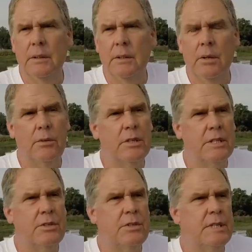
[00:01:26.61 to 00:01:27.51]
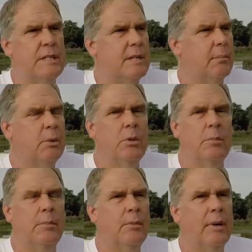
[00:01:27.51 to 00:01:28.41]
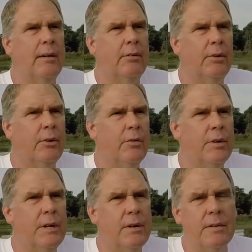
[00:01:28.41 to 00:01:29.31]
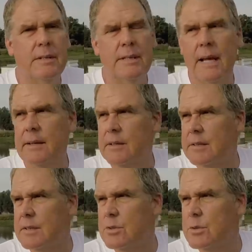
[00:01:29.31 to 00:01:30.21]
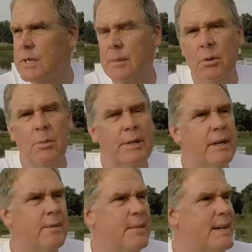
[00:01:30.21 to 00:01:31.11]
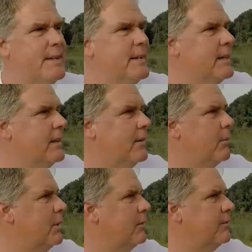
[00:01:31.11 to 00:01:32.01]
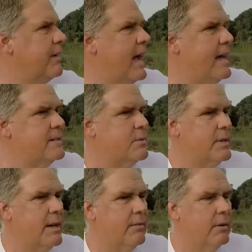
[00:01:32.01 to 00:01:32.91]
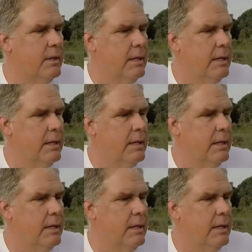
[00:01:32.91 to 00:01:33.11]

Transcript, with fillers: you know, just because you see something bloom, what I've learned over the years is that just because you see a bloom, it doesn't mean they're building fast or whatever.